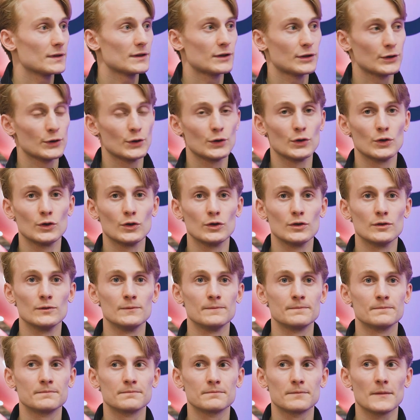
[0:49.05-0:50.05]
To
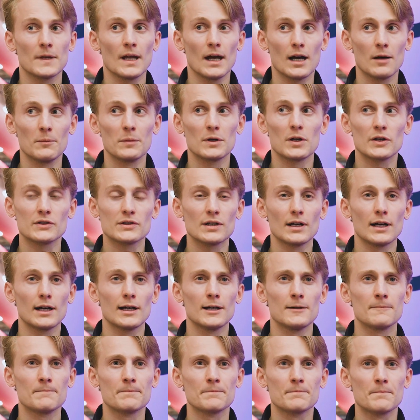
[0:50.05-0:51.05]
okay. yeah, because
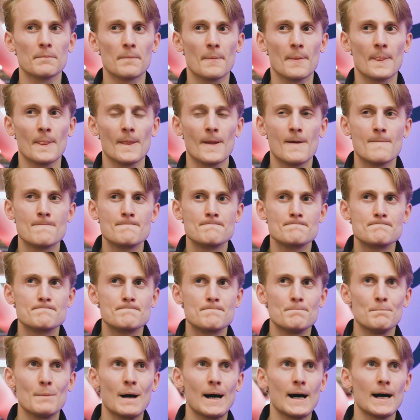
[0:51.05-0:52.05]
I
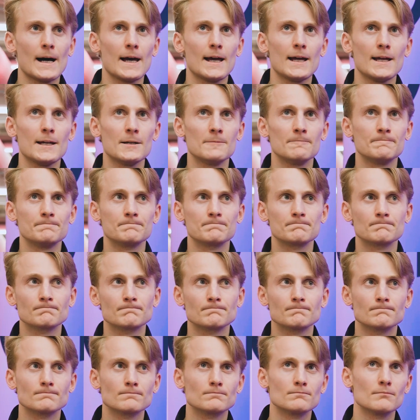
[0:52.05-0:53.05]
my
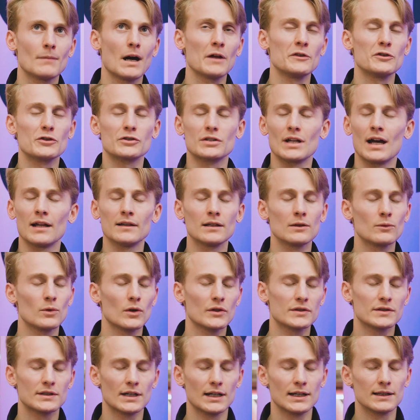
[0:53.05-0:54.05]
understanding
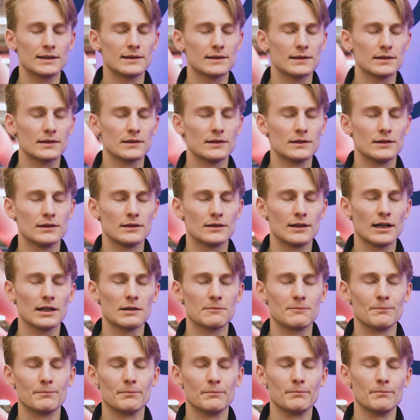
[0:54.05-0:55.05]
was that like
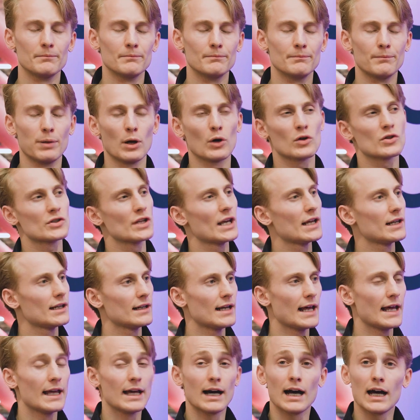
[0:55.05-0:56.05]
blockchain
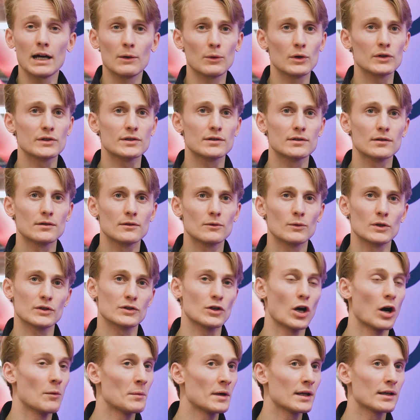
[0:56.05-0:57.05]
and AI was was
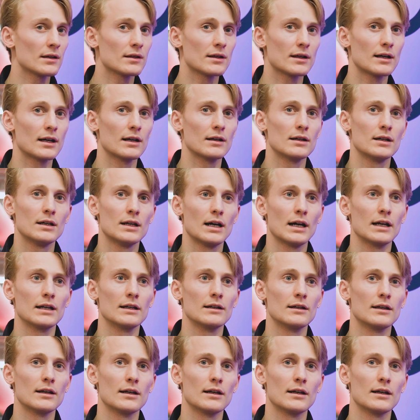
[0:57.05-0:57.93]
coming. Okay.